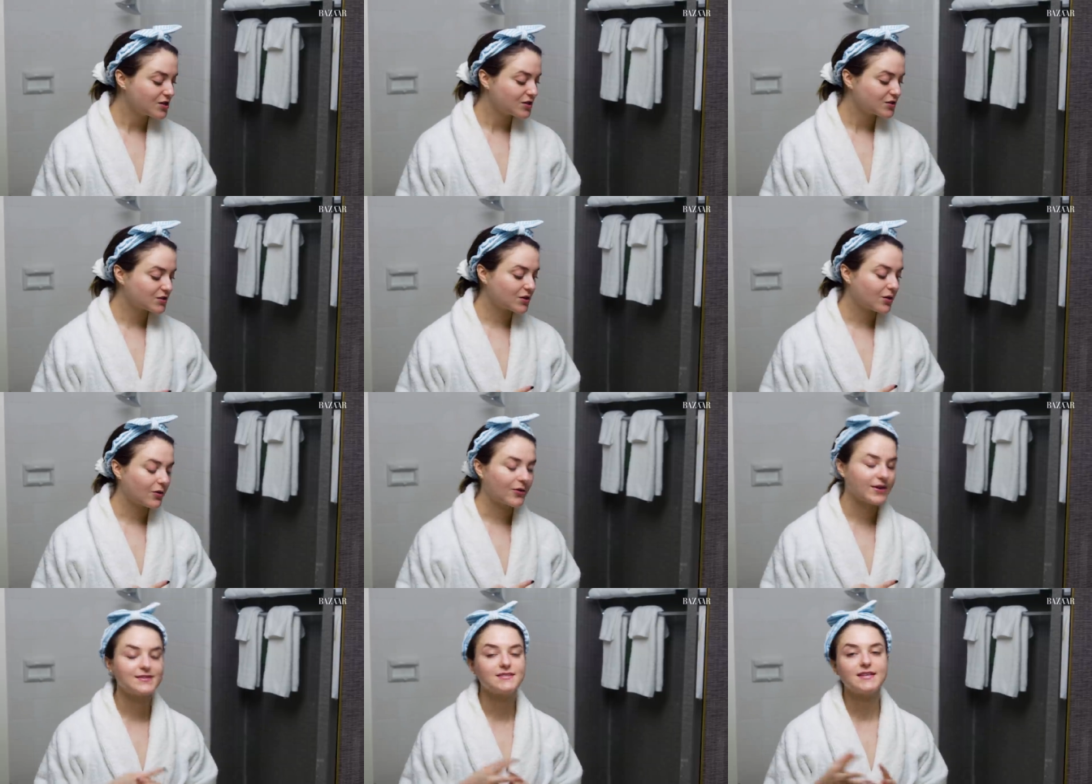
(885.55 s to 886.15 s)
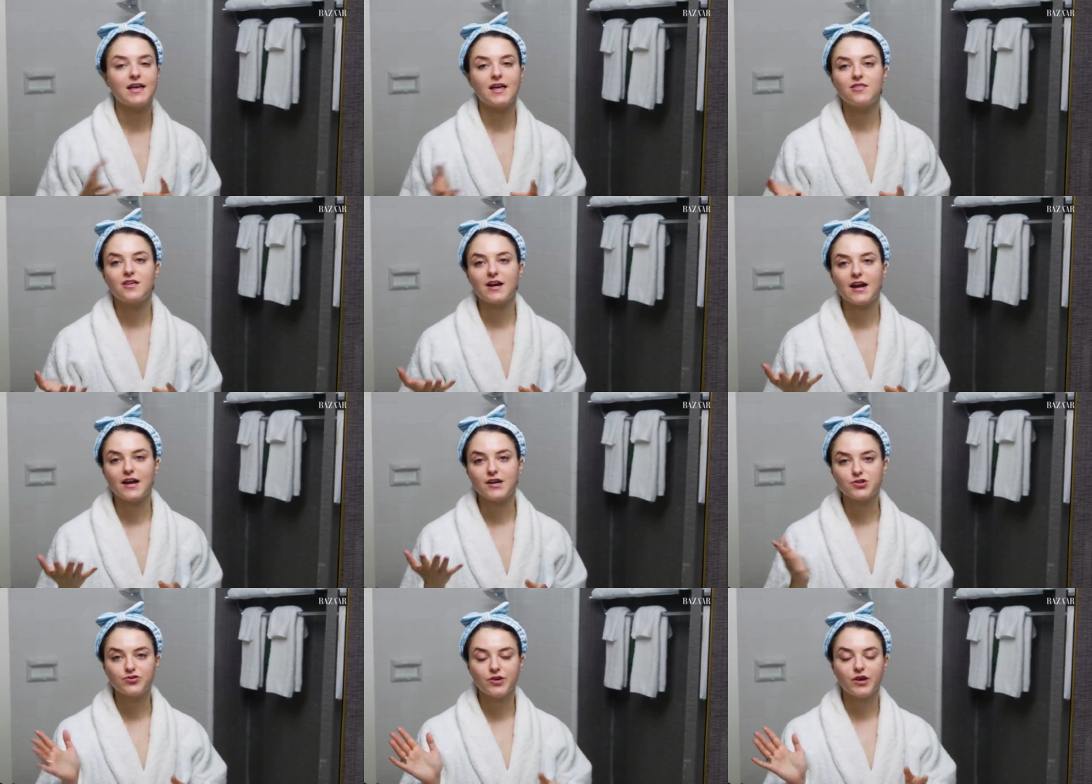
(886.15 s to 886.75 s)
So I said that
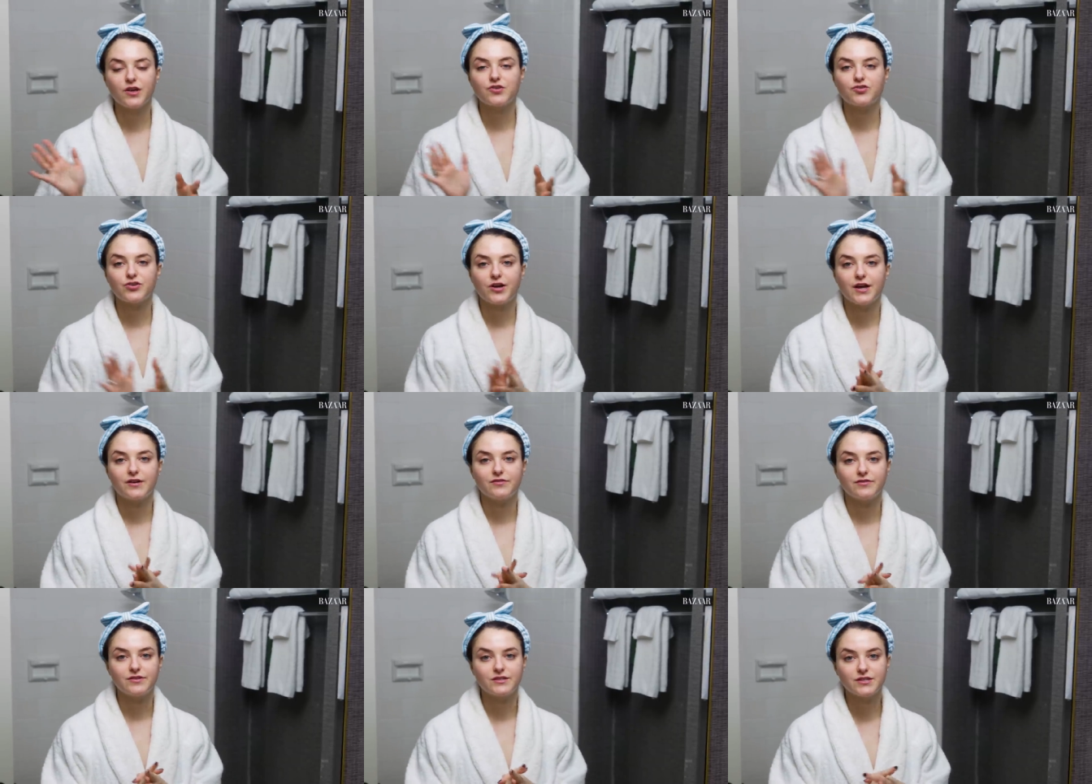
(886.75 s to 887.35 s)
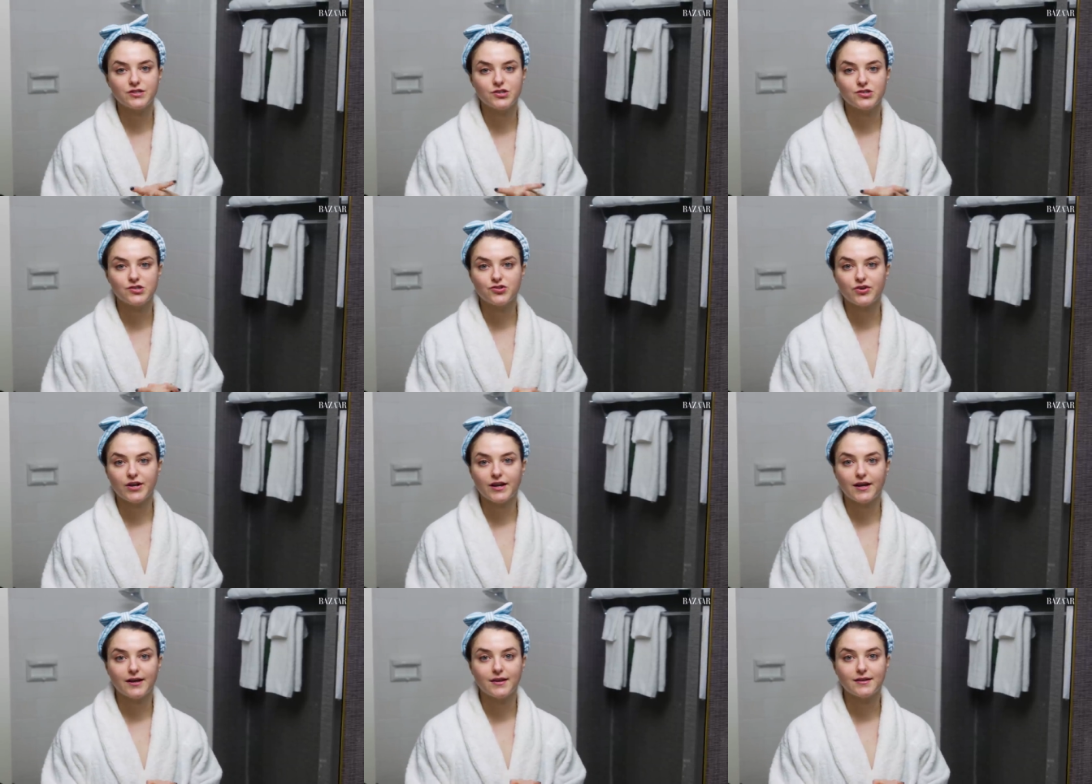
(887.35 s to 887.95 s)
I strength train, resistance
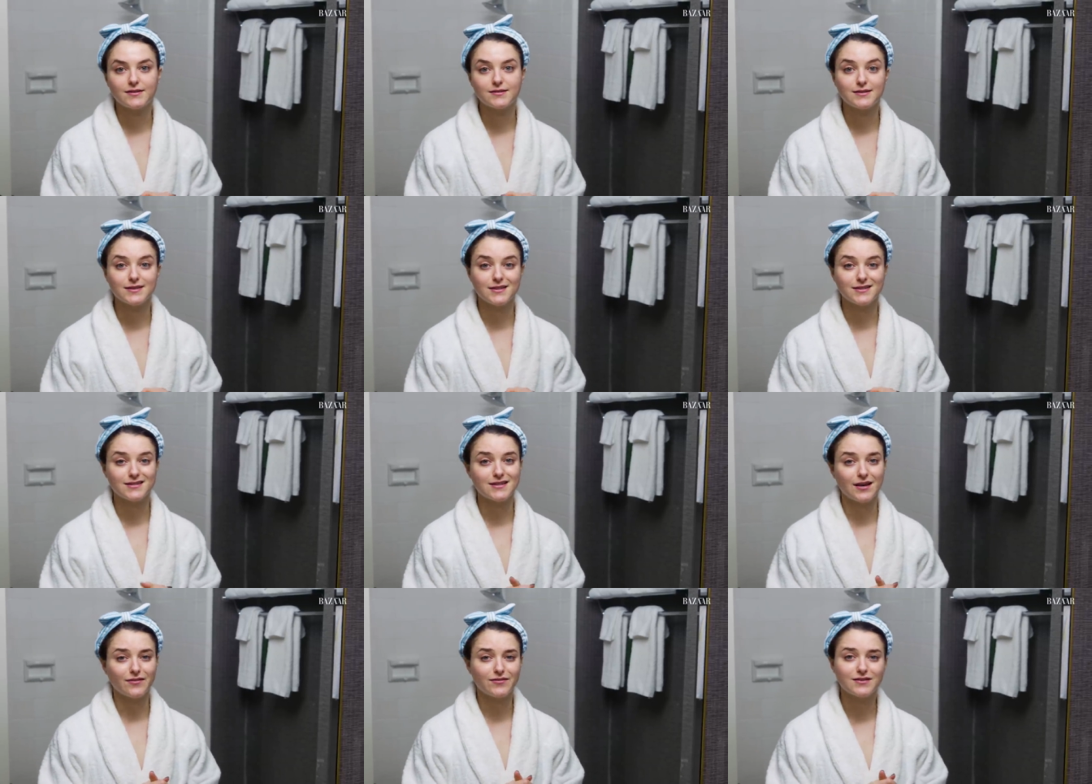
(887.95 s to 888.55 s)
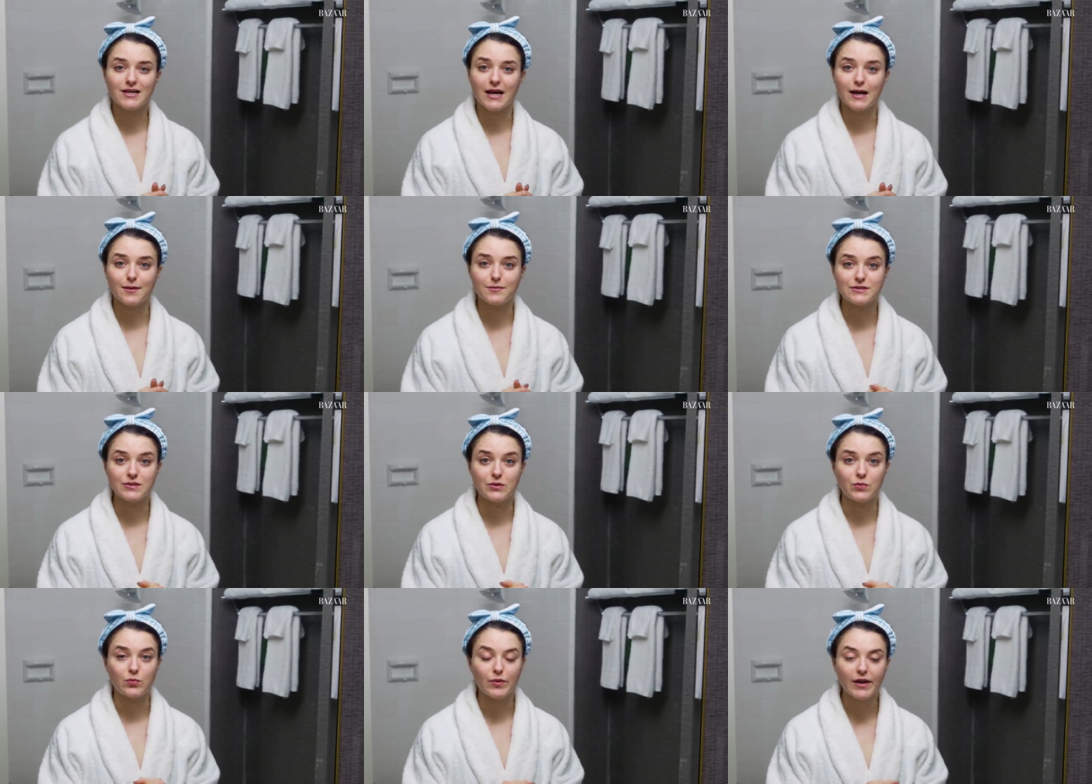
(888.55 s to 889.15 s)
train 6-7 times
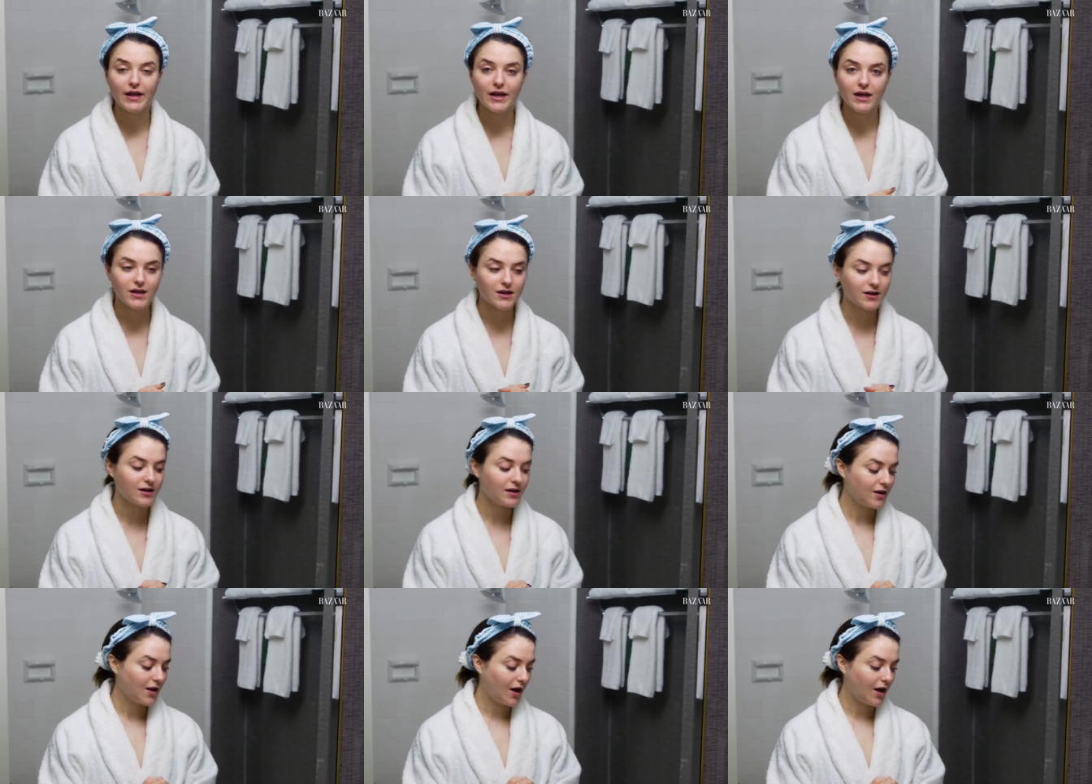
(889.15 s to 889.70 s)
a week.